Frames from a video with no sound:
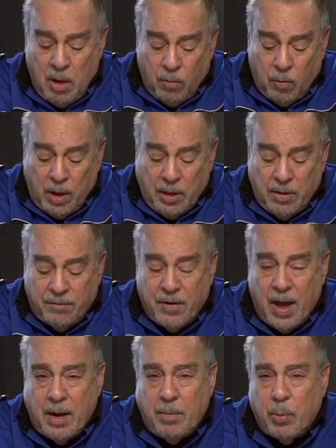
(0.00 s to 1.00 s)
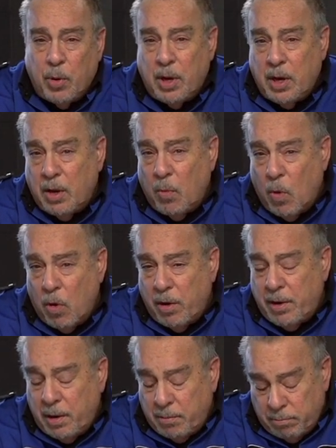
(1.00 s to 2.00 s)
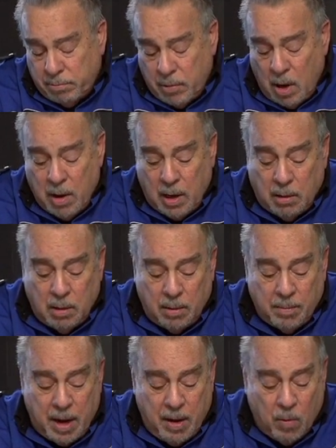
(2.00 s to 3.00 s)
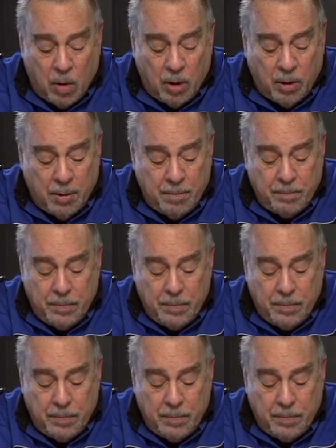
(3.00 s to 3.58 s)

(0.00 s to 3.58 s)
read the fine print in the warranty, and all right, it may work.